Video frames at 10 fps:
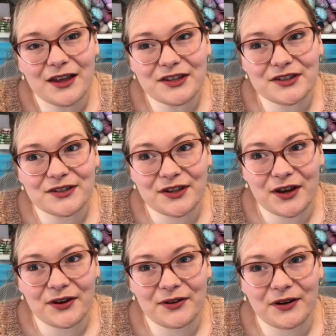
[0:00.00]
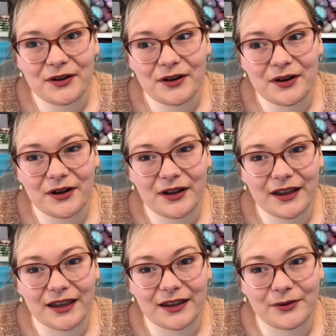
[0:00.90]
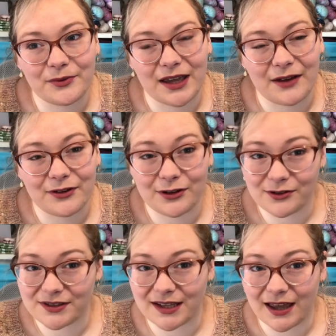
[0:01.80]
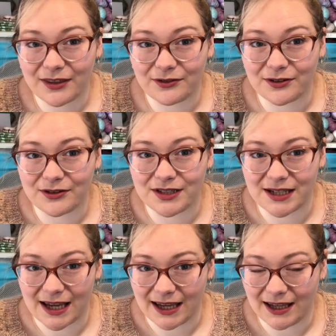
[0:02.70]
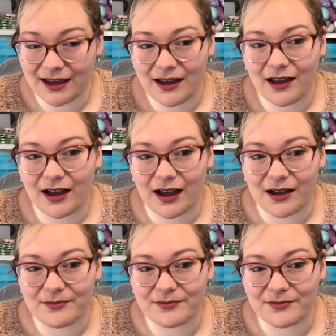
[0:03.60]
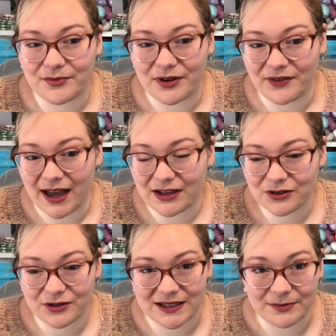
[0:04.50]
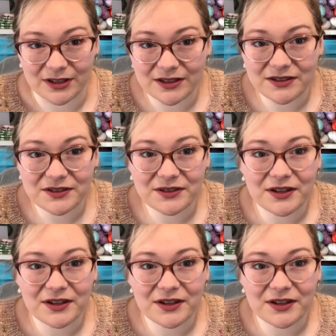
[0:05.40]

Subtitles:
So we have a lot to get through today. We've had Christmas.